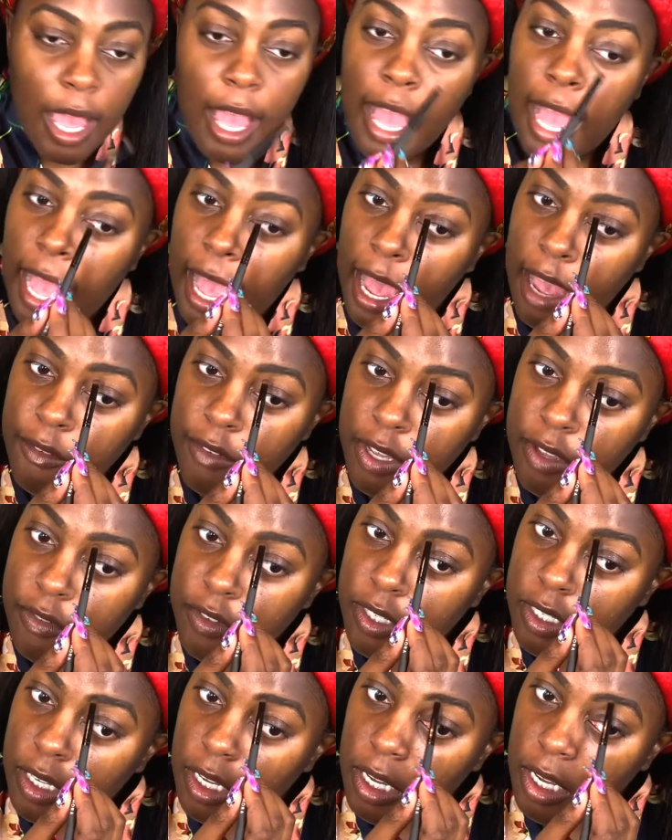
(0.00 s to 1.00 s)
I've
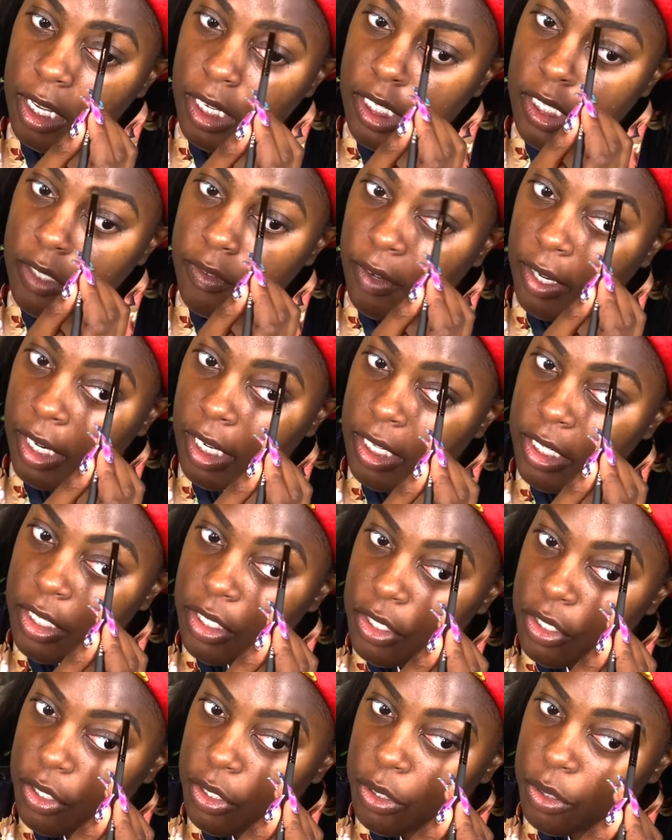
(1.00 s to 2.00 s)
even gone as far
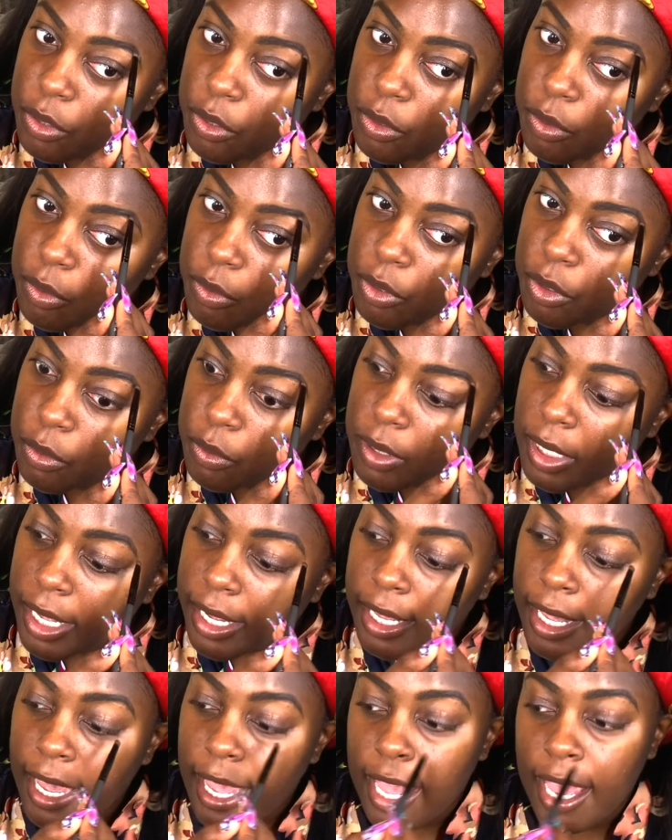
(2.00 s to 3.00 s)
as to do like
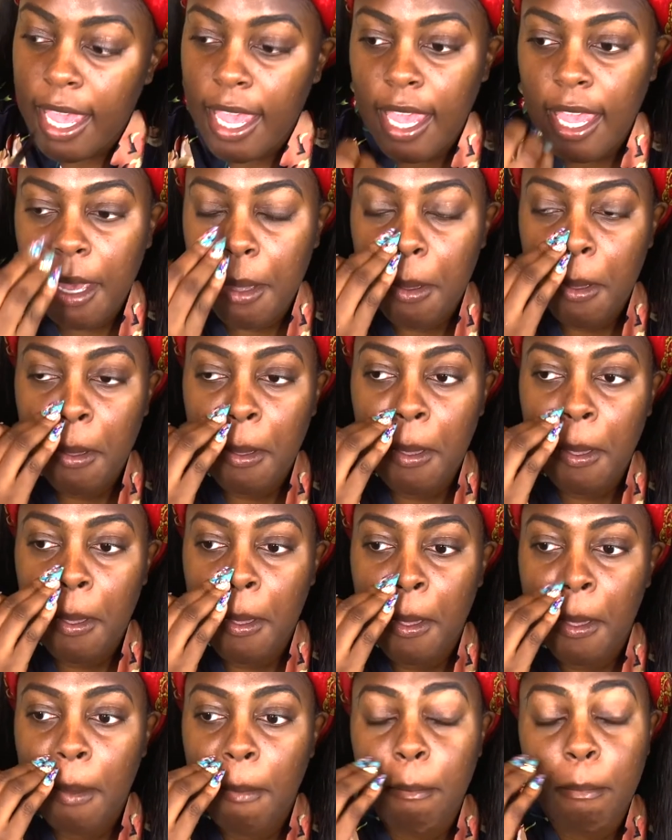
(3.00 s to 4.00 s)
a
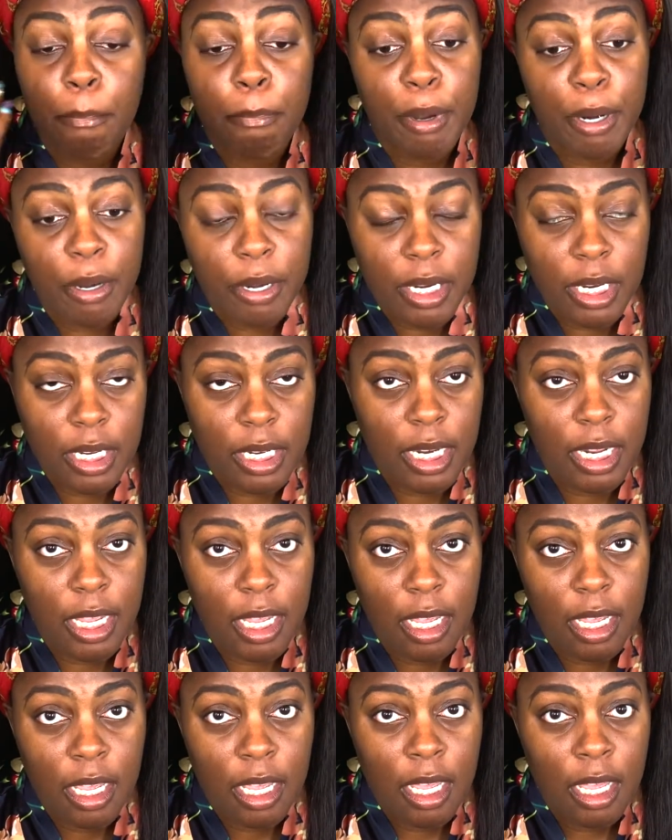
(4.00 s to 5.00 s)

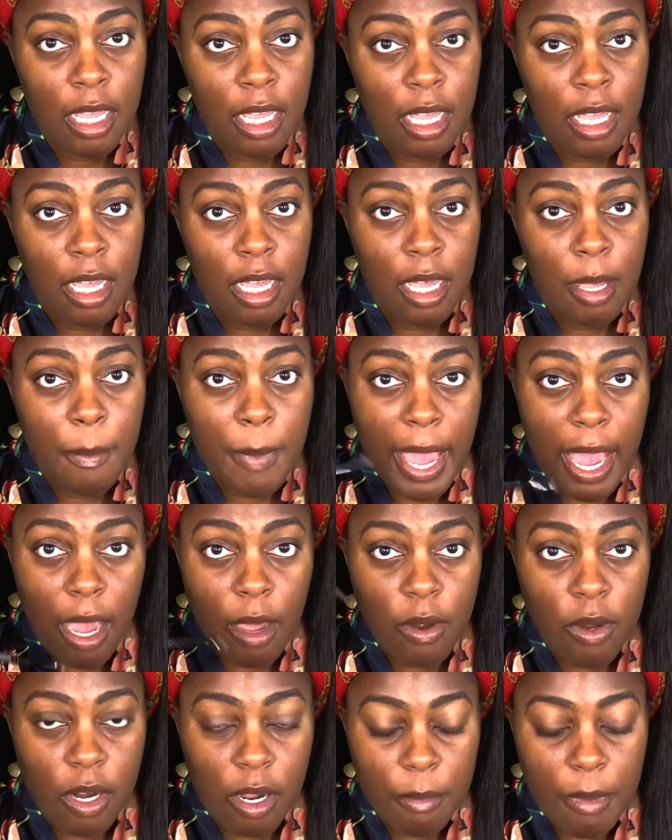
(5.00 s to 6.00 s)
burgundy powder
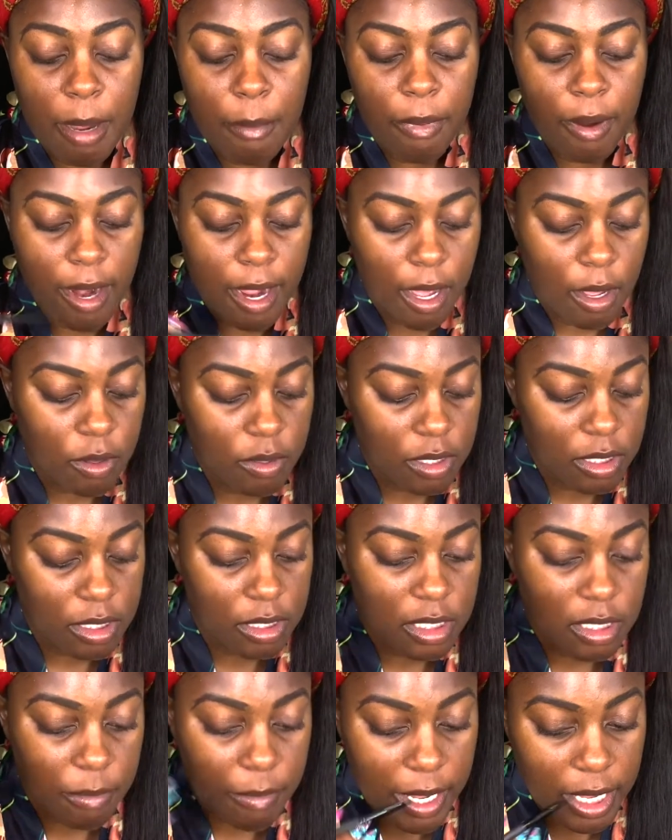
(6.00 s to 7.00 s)
on my brows
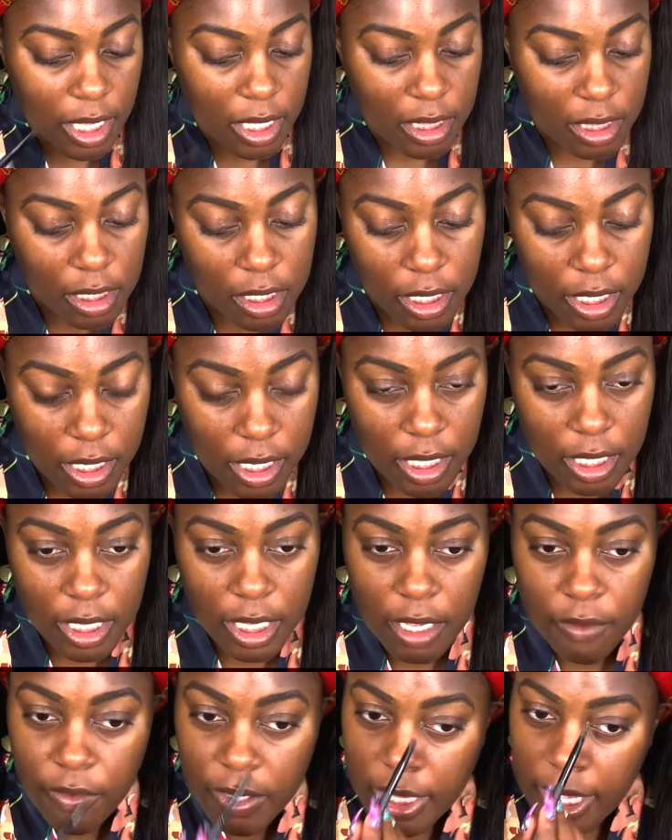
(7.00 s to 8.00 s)
to make it look,
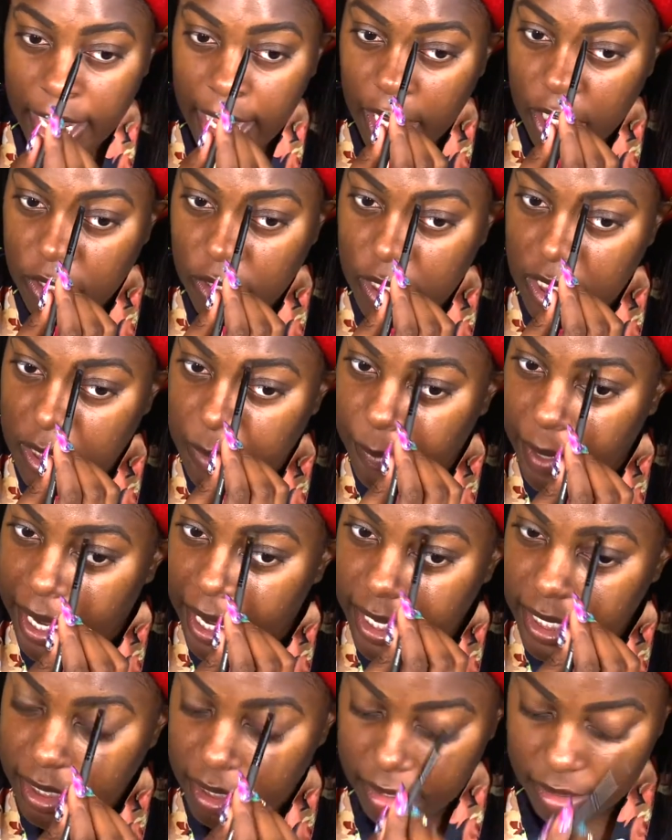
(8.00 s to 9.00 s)
give it that extra
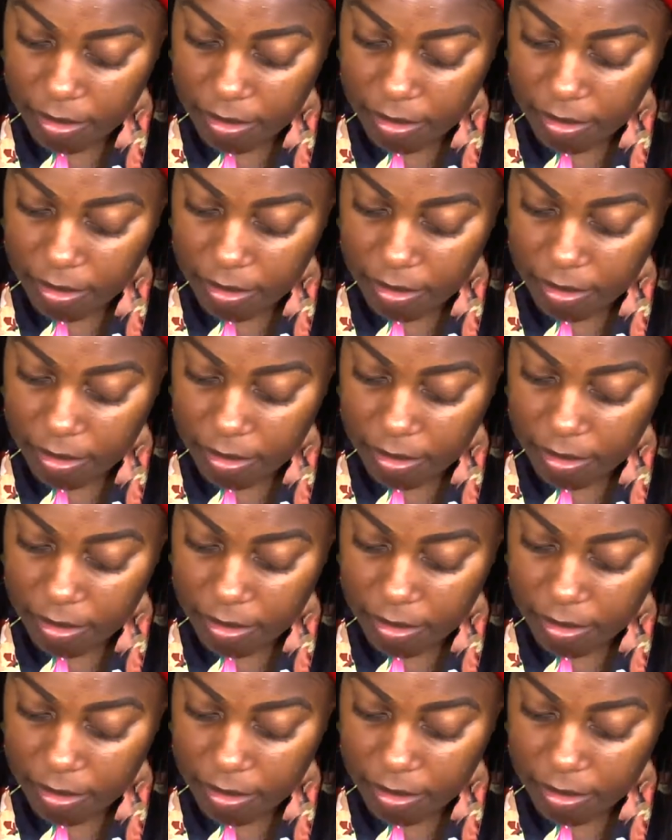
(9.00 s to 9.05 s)
spice.